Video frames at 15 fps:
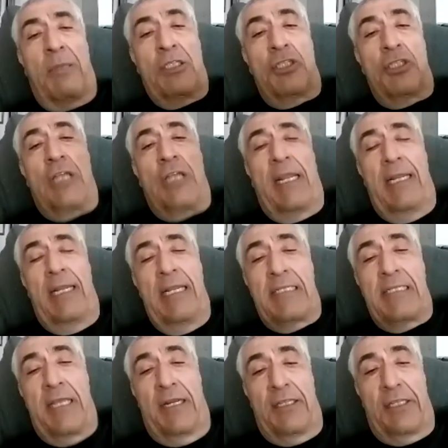the
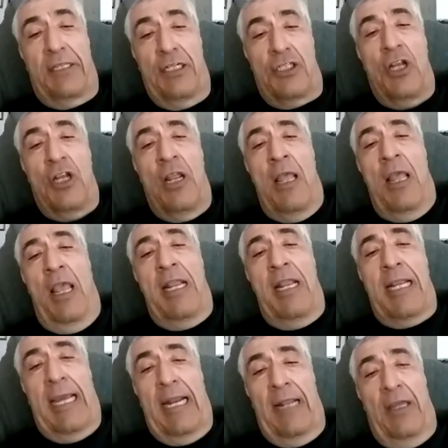Chinese heritage in
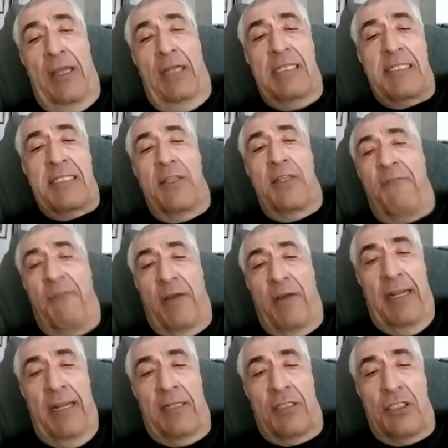Canada, the East Indian fucking
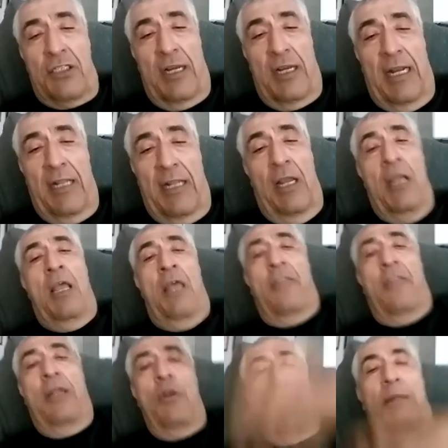heritage in Canada, than
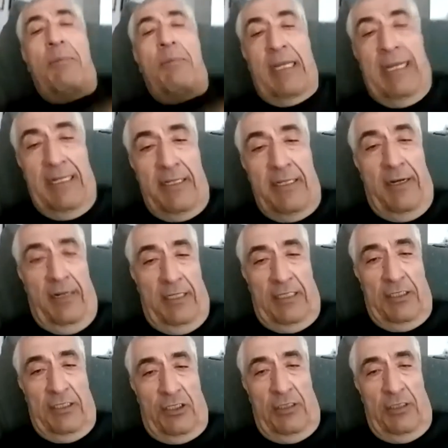you worry about Canadian heritage.